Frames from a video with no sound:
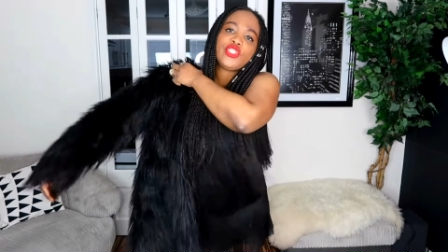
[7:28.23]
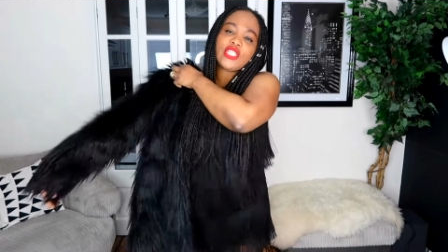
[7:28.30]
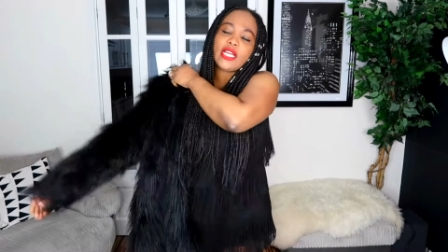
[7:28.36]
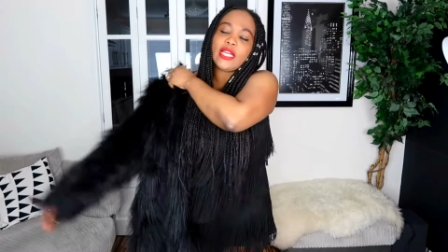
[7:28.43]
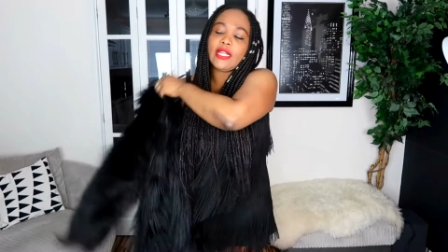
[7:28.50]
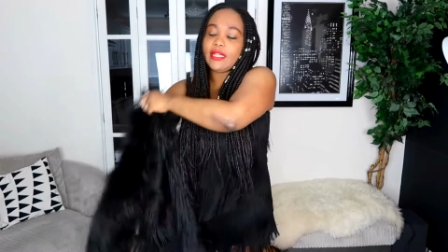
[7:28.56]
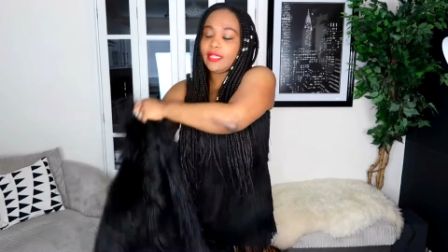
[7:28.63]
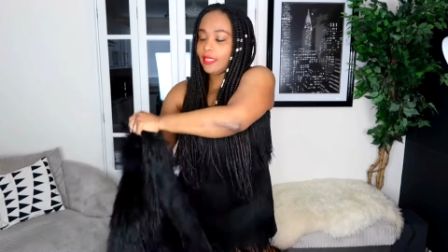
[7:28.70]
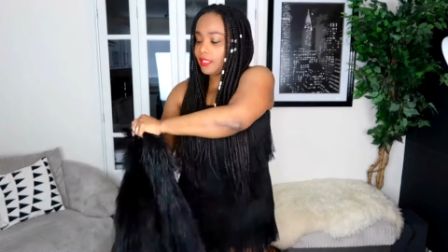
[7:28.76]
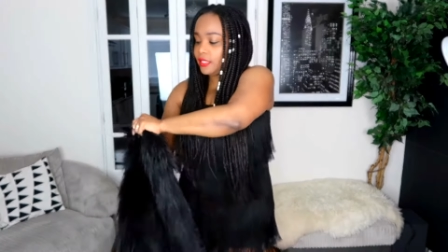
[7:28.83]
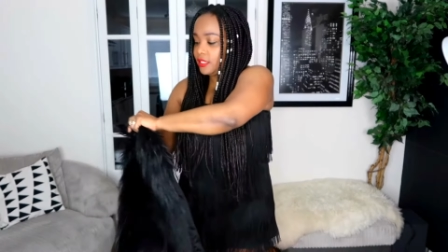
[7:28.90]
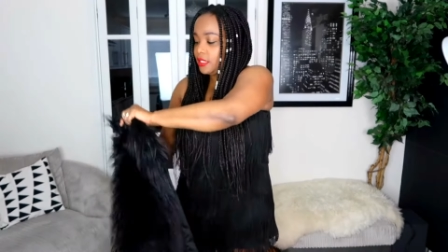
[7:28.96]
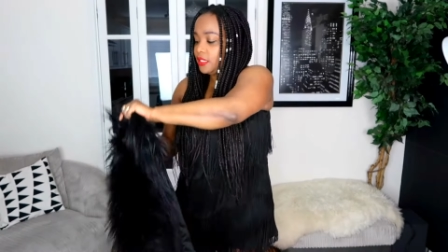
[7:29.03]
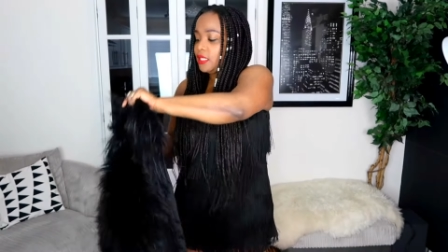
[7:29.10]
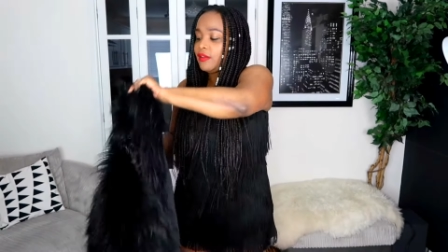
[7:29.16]
jacket like
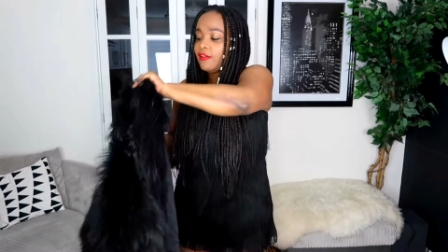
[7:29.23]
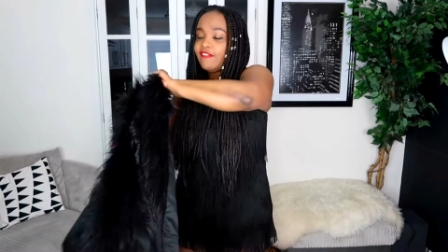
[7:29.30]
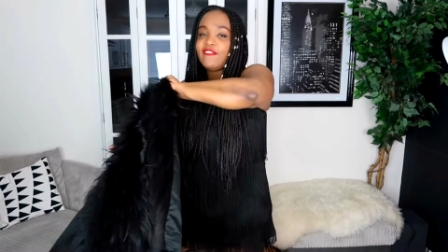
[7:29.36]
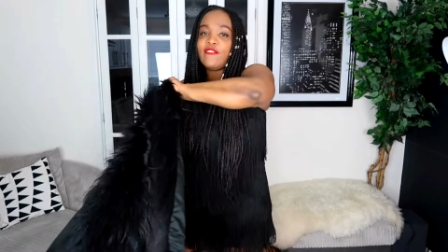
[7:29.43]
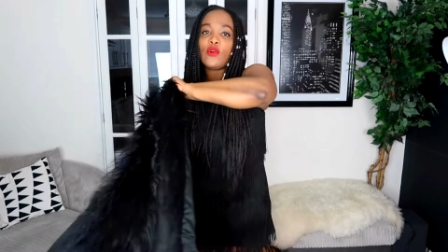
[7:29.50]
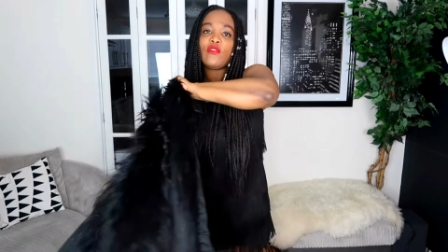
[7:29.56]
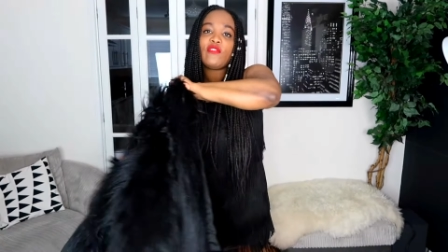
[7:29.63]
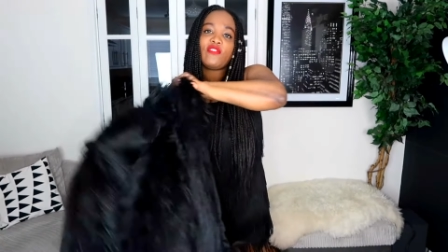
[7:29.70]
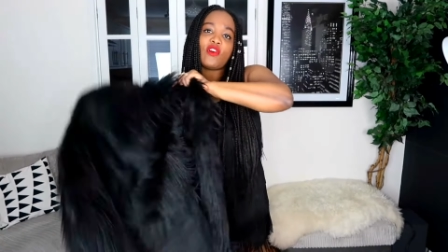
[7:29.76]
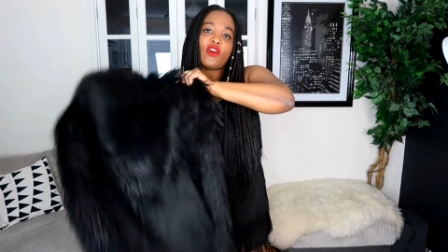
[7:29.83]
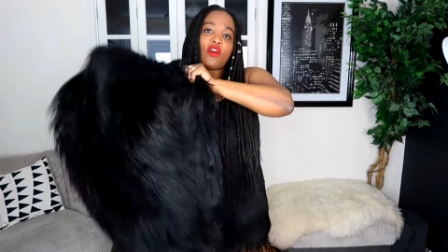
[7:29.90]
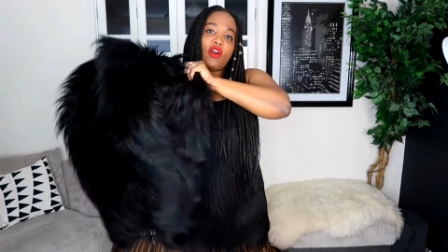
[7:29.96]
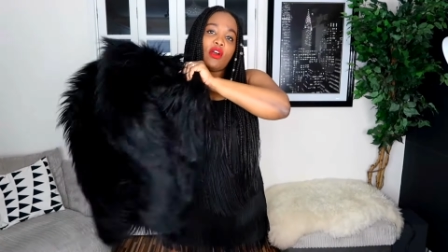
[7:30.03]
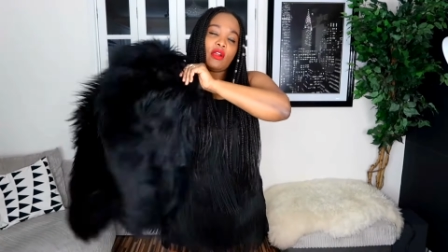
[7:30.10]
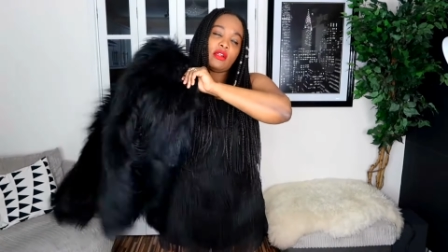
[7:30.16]
this, full
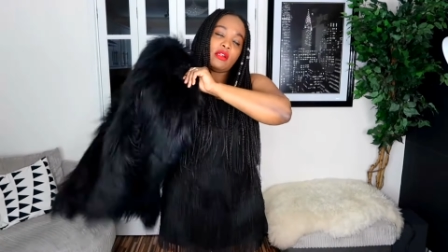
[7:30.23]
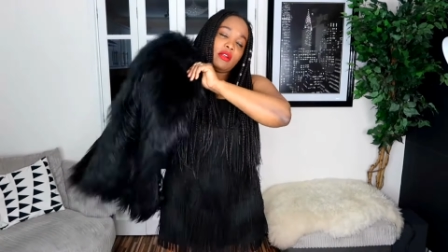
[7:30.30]
fur.